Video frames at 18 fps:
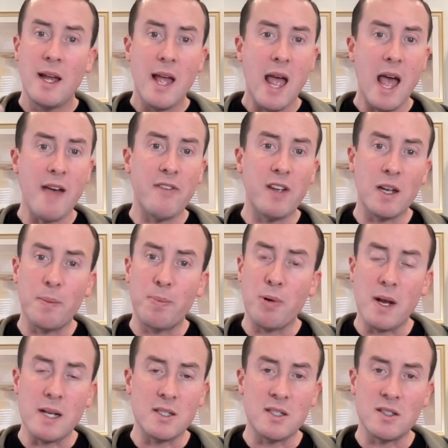having a
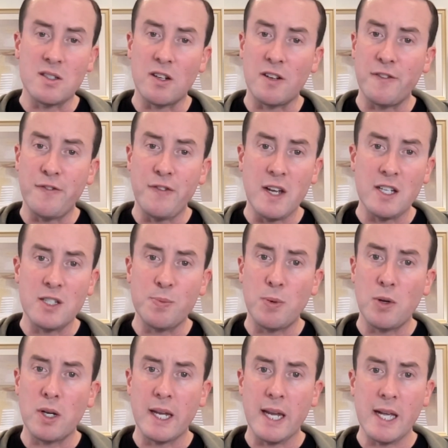presence on
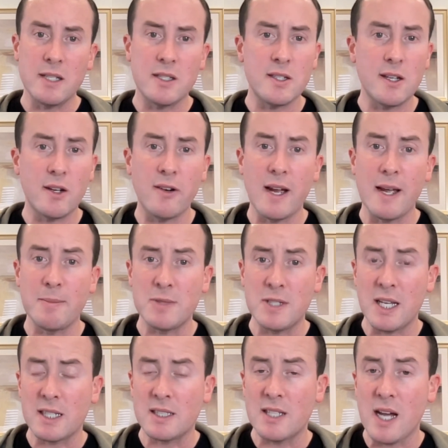Facebook, Instagram,
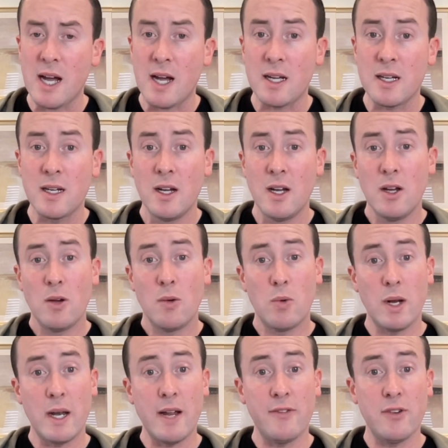TikTok,
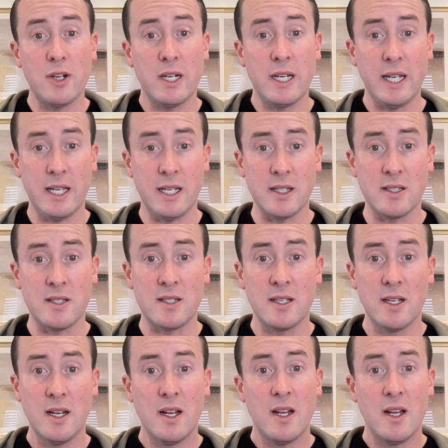whatever it is,